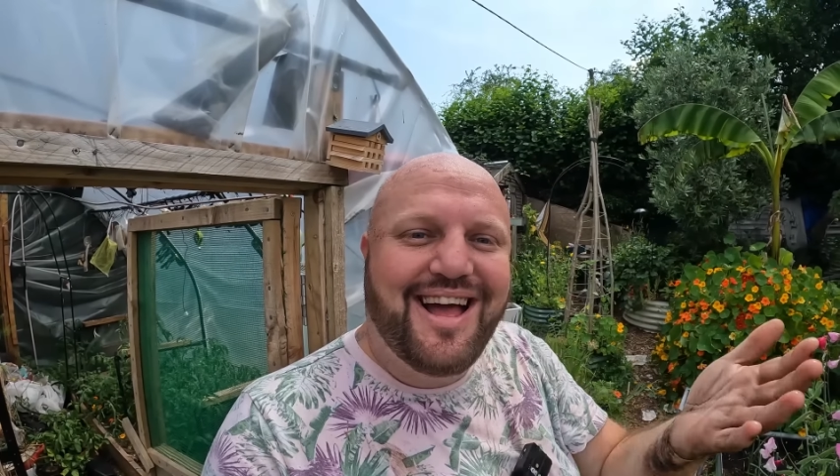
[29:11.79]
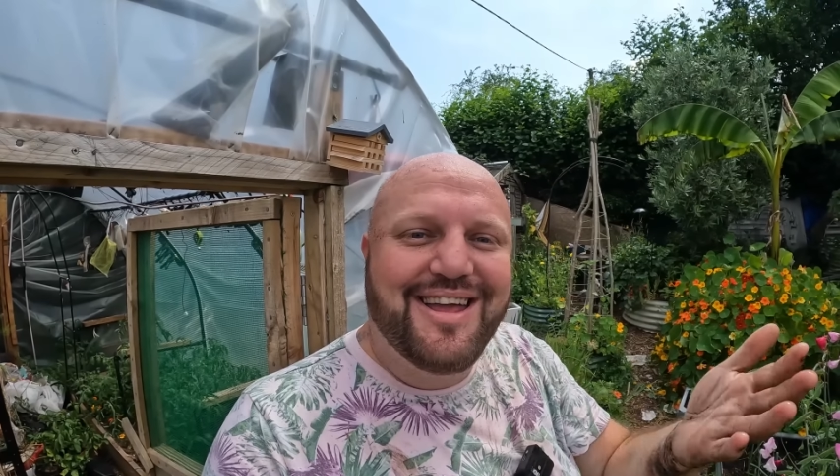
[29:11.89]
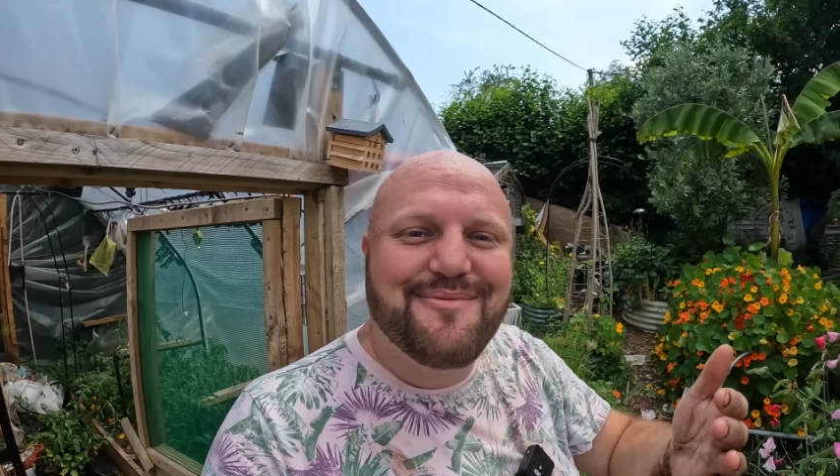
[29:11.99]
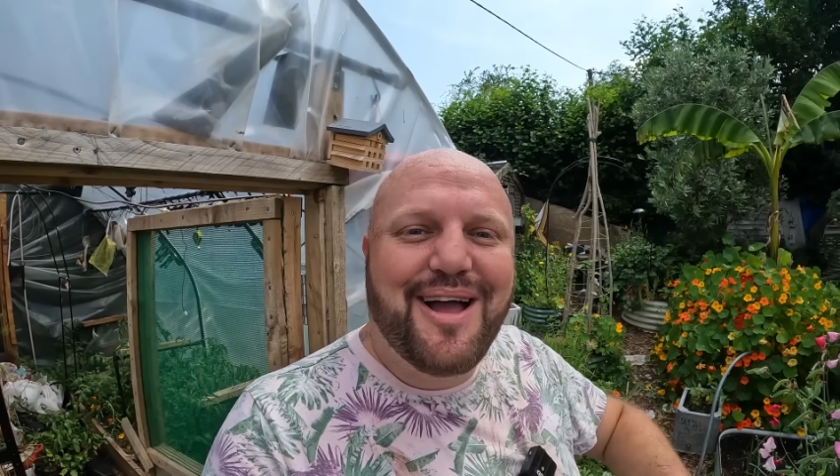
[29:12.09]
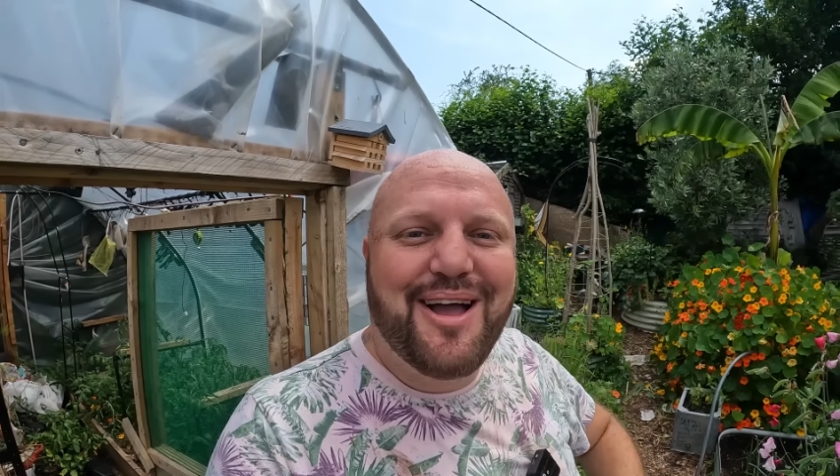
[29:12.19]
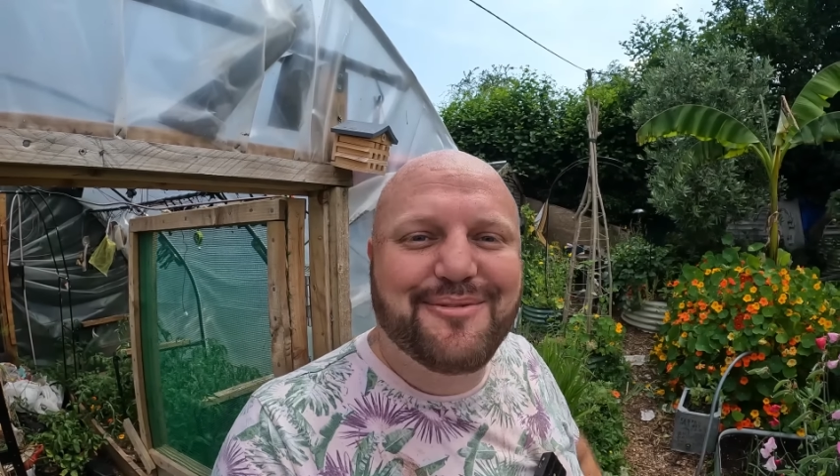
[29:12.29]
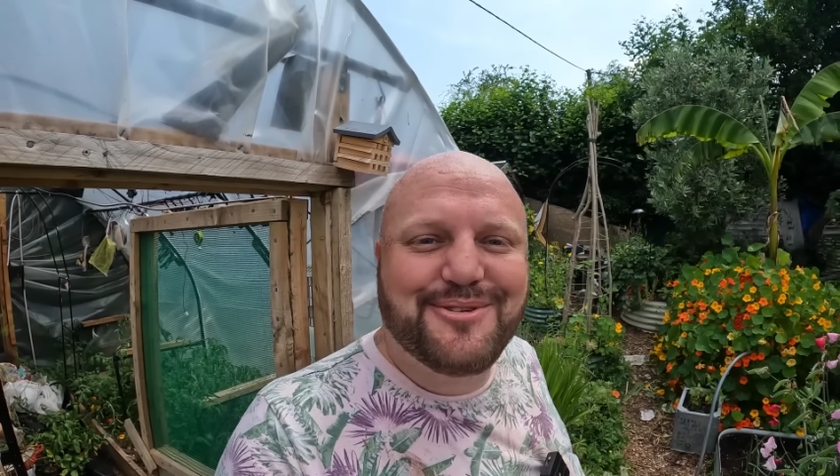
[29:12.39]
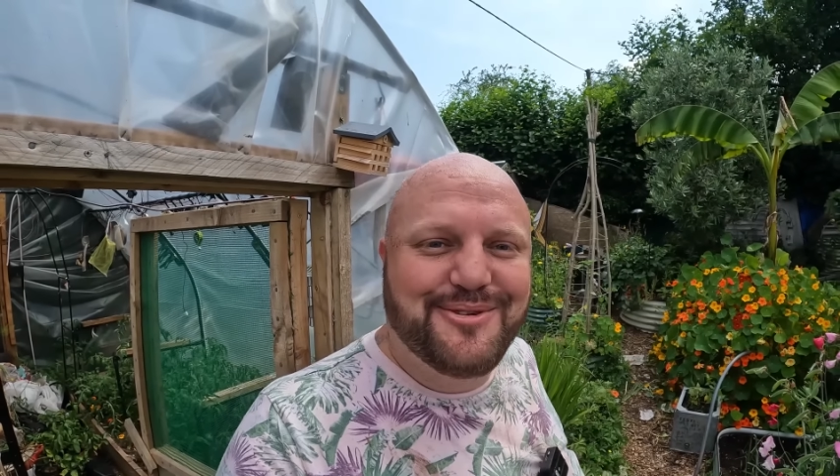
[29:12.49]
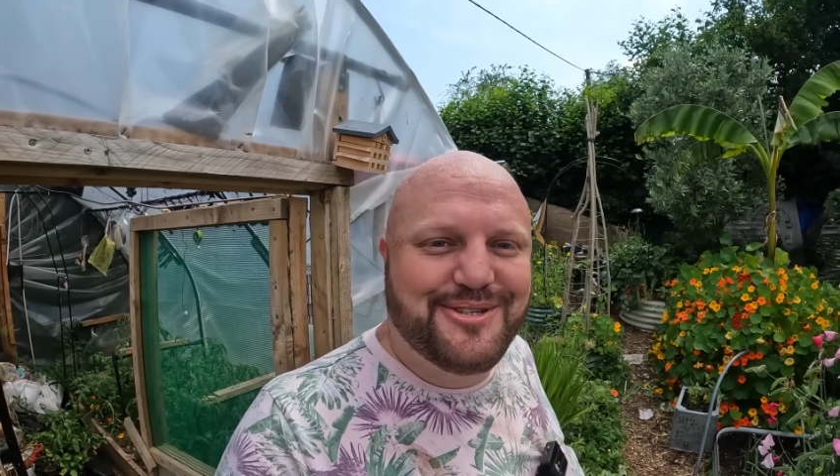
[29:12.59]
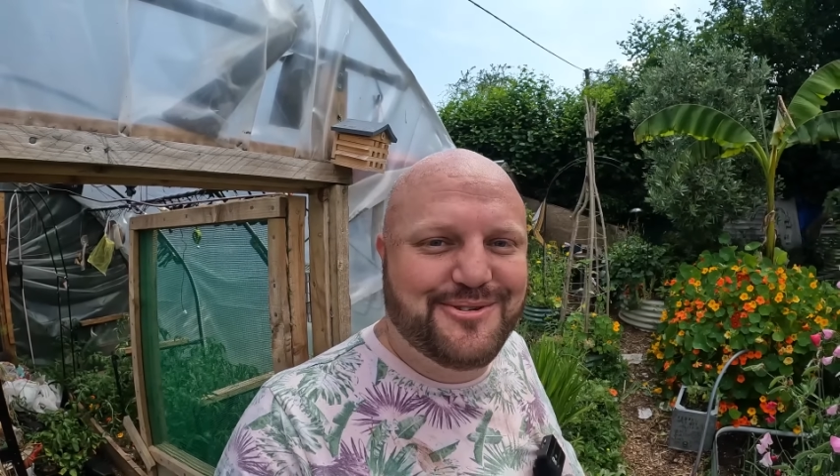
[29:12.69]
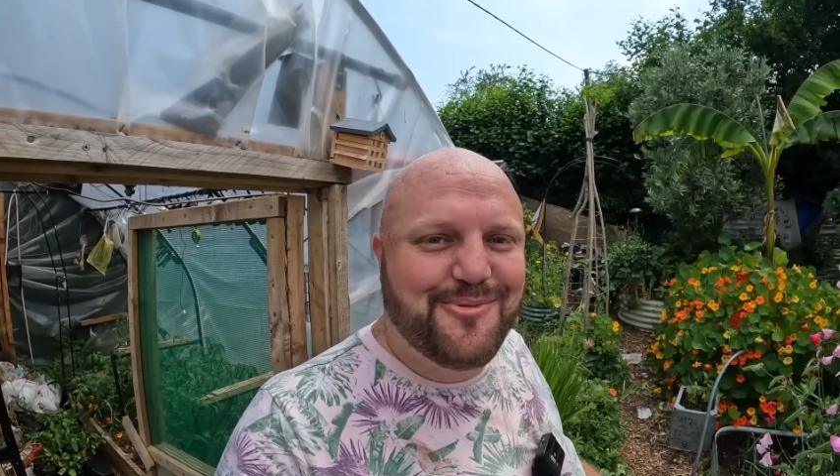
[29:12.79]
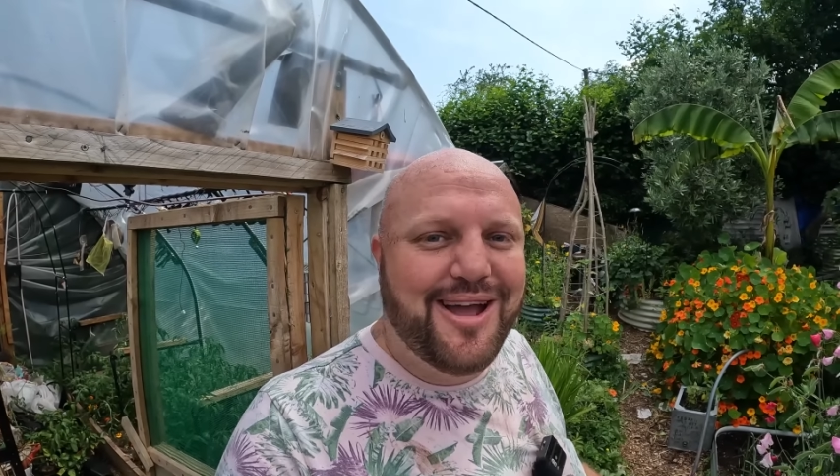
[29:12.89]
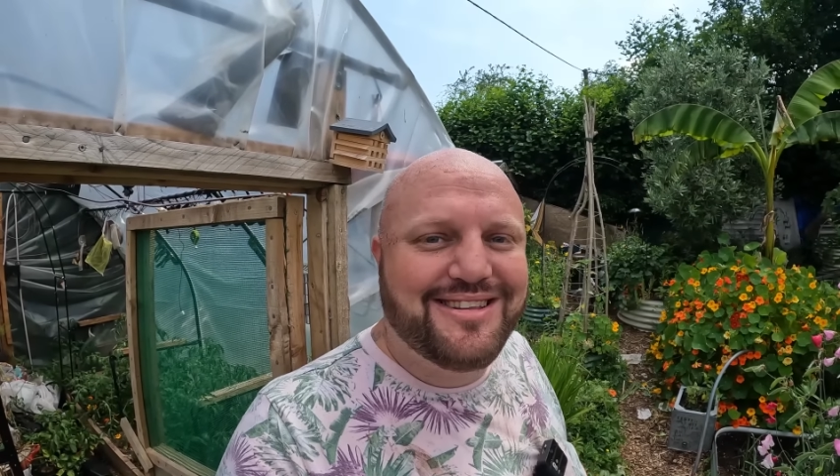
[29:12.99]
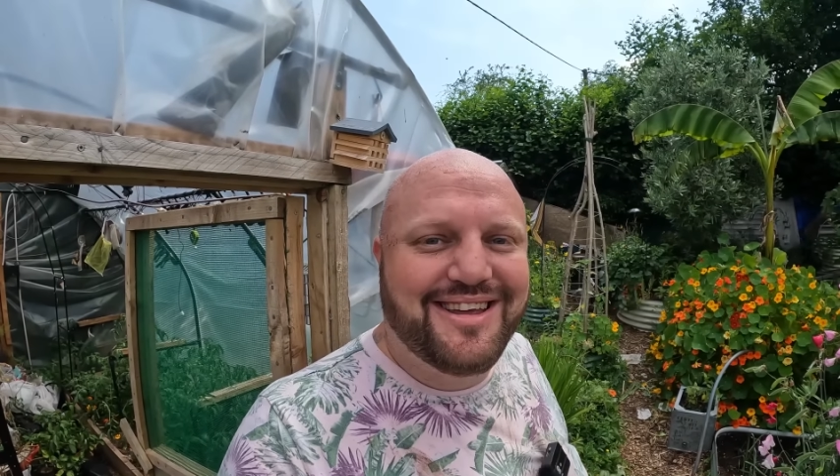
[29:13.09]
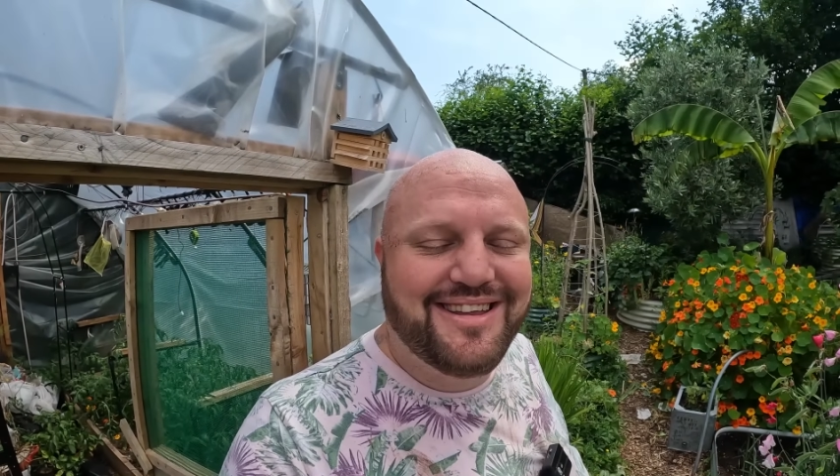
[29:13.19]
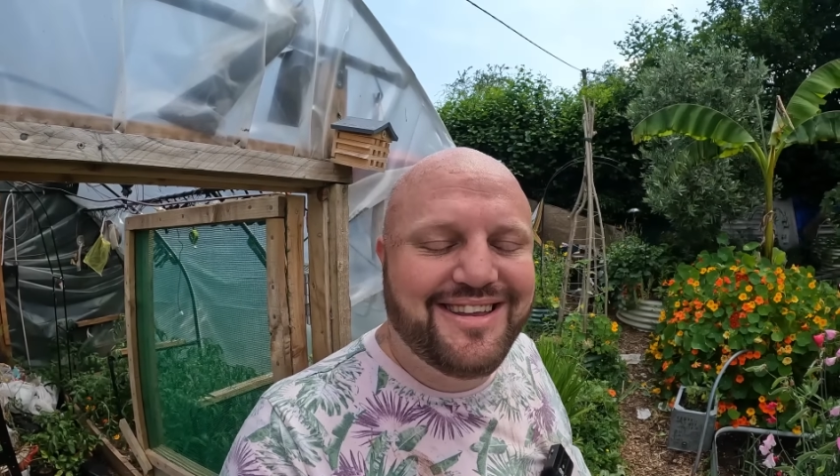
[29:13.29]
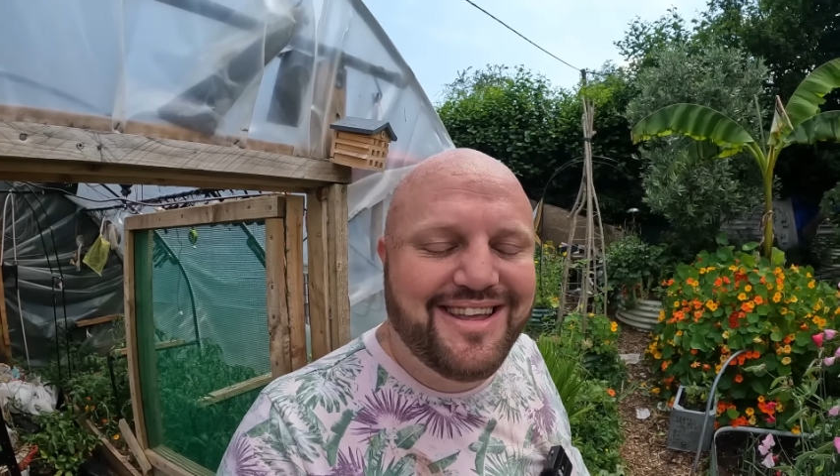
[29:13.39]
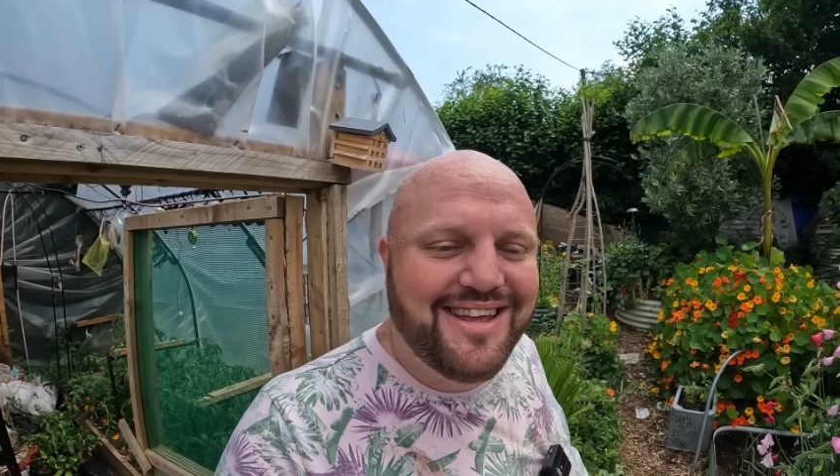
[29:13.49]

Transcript: I am absolutely sweating.